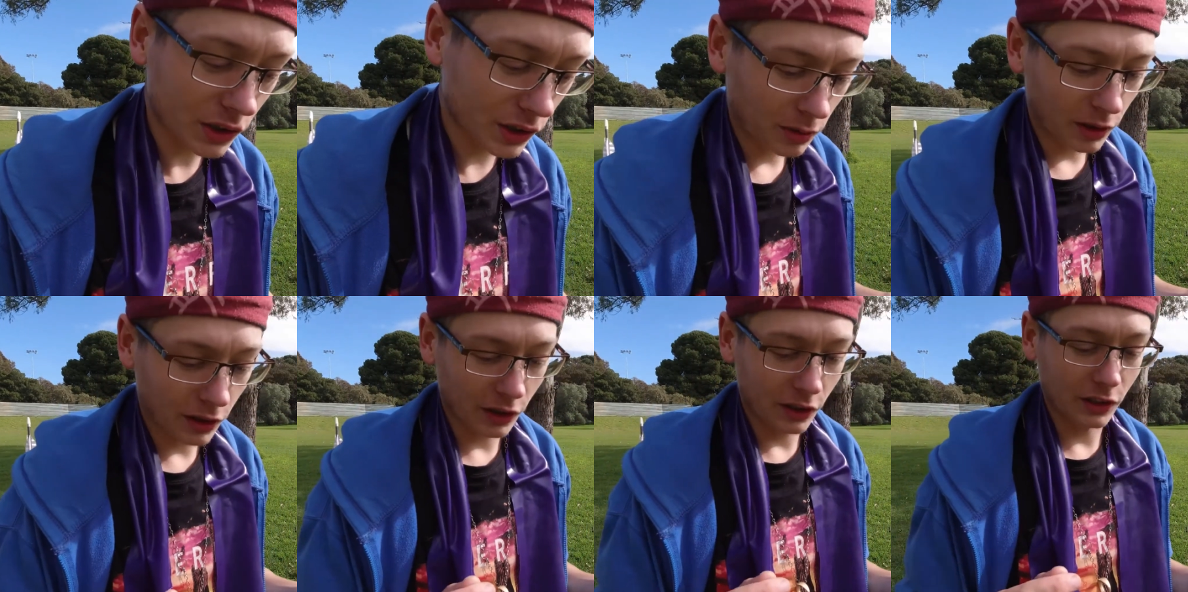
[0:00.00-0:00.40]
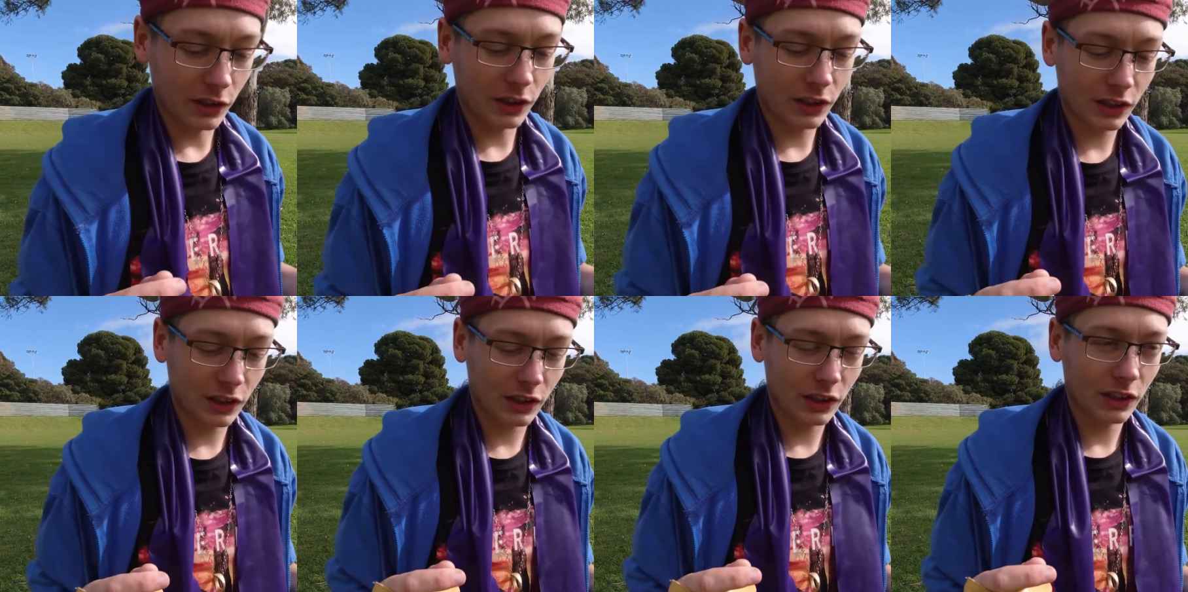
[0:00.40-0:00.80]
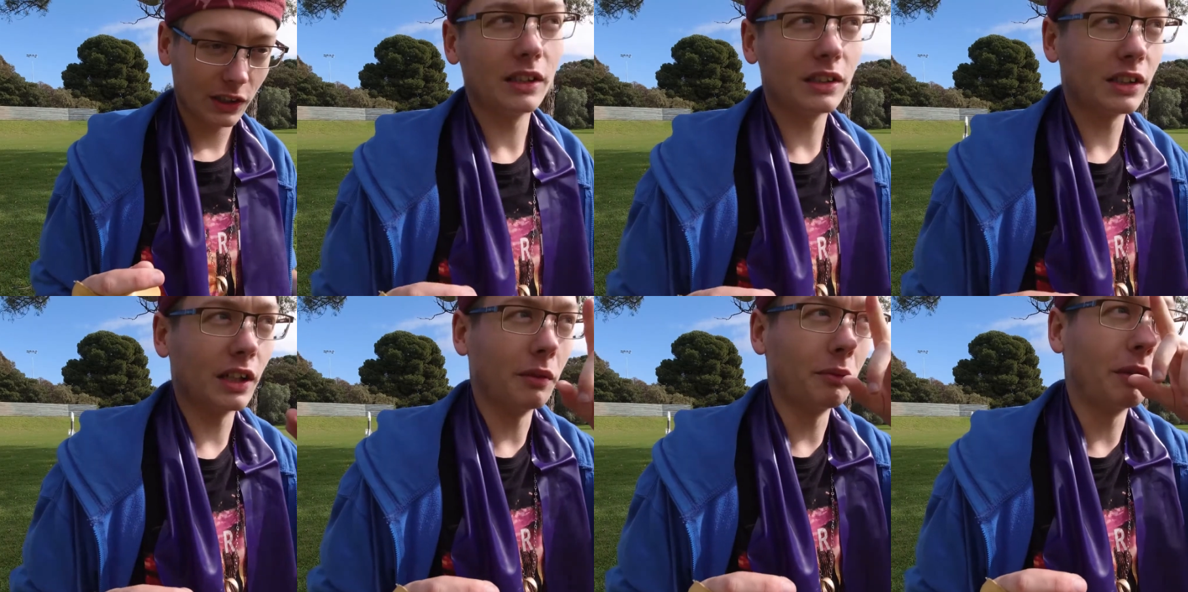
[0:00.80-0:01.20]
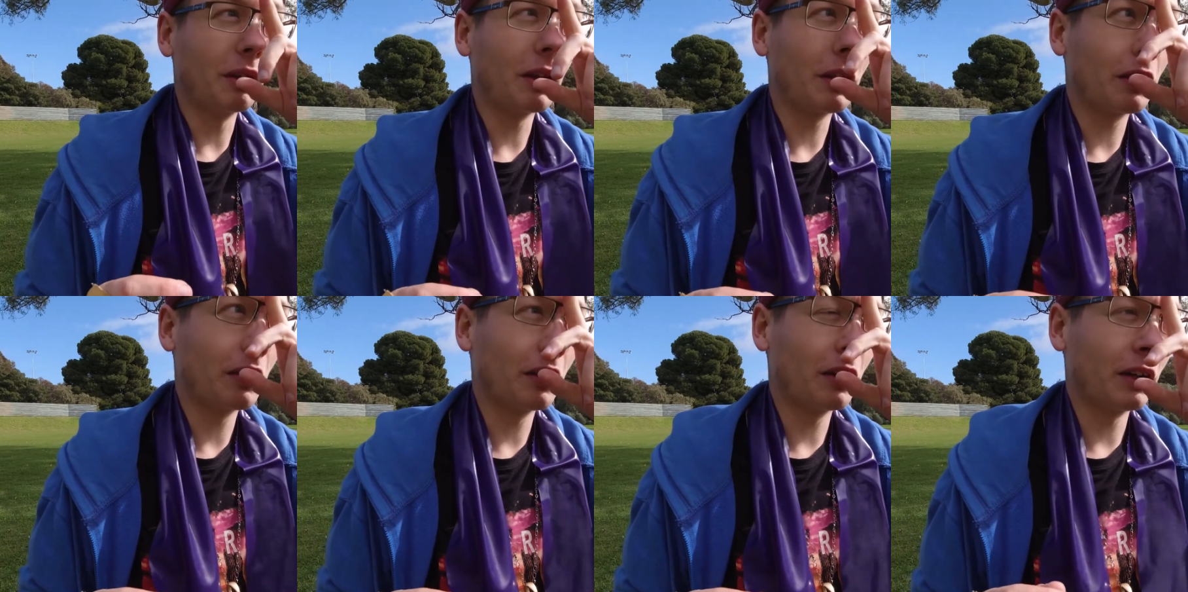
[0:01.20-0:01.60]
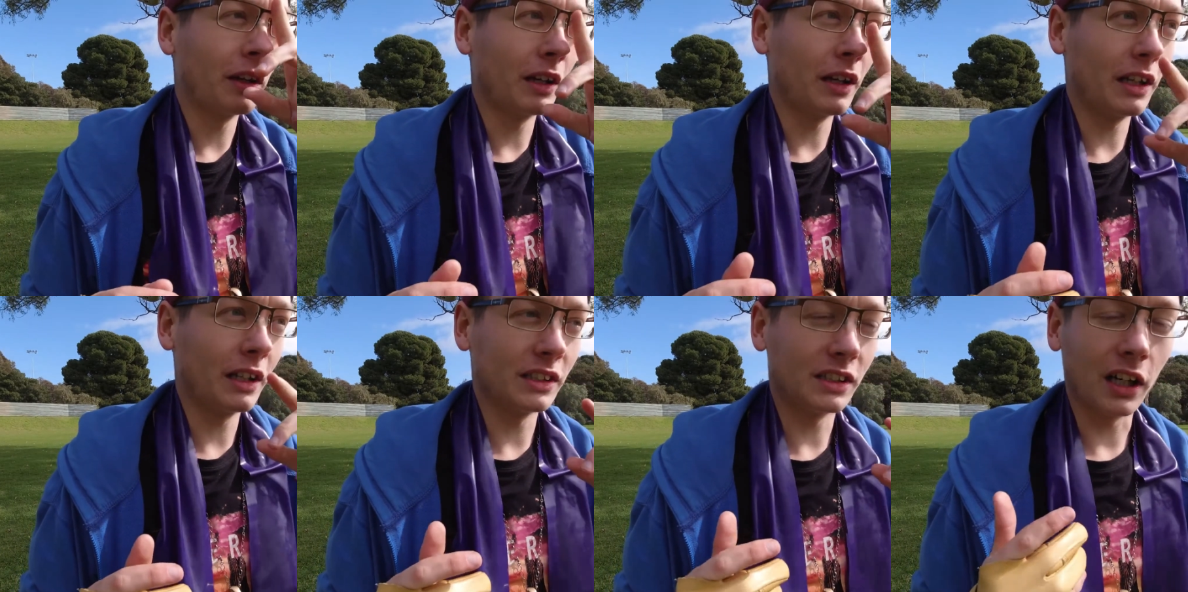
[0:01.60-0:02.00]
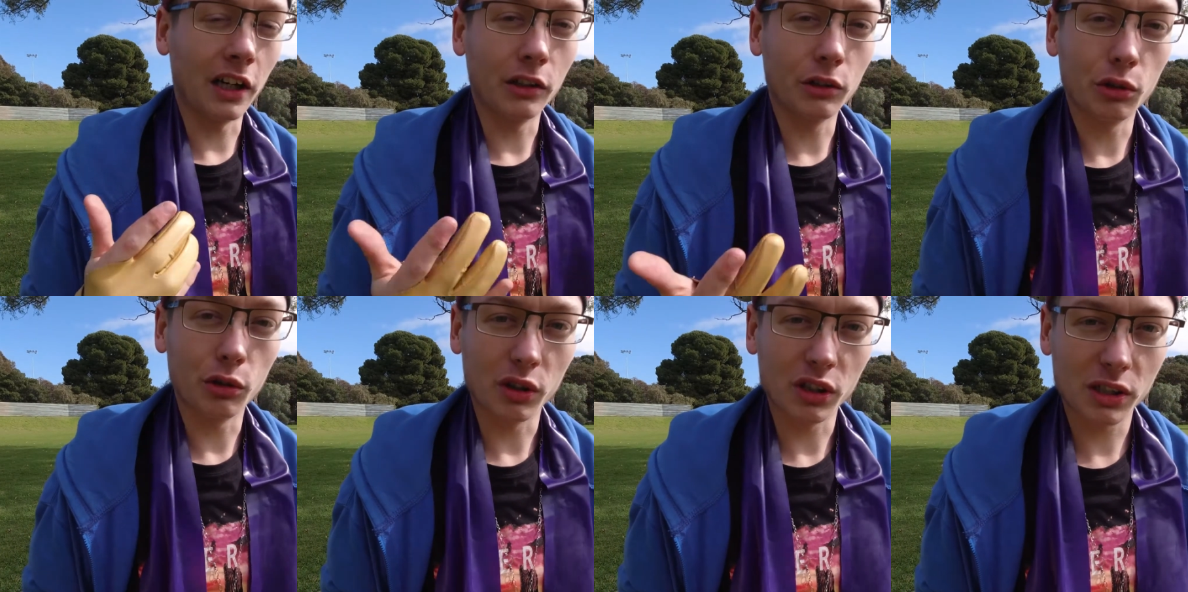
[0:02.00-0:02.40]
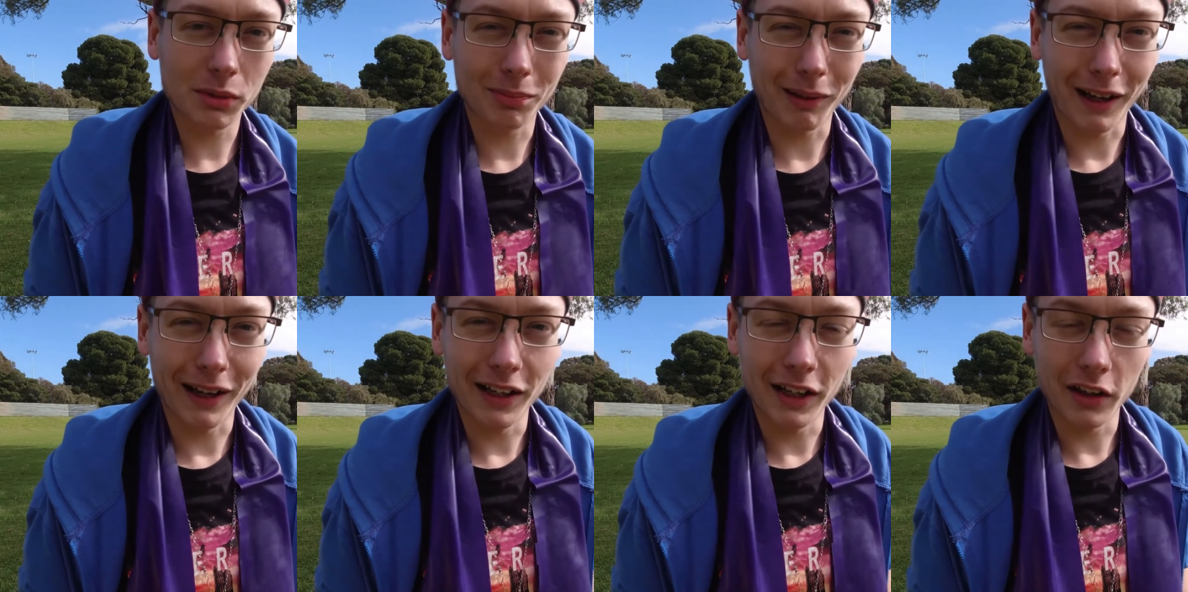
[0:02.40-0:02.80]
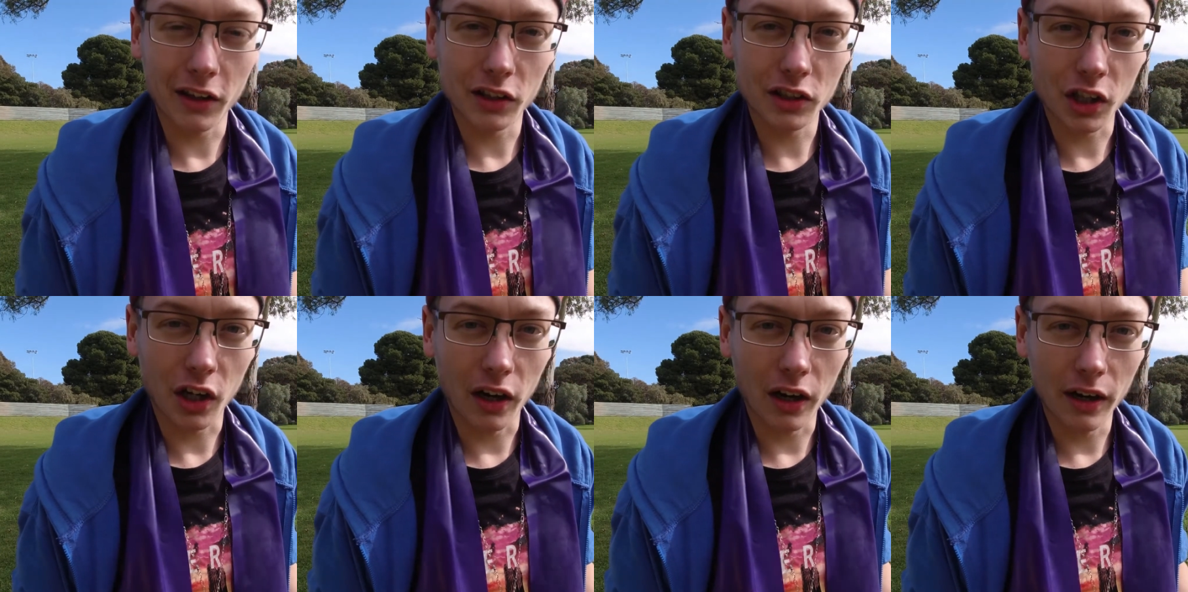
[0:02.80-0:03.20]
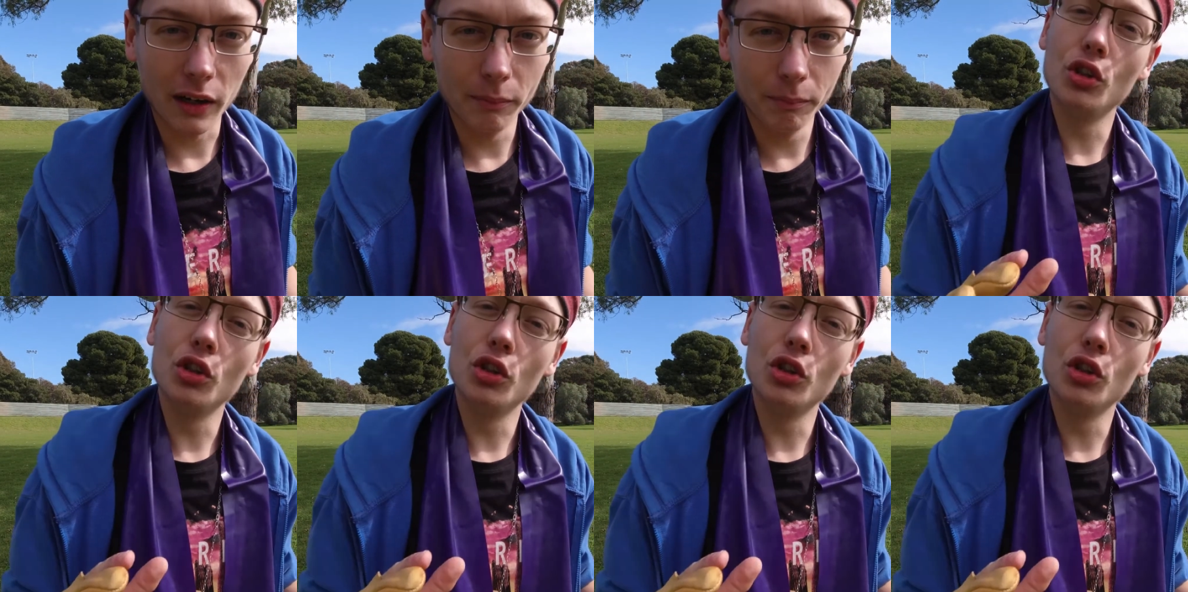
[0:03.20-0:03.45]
because it's something that is hard to explain at the time.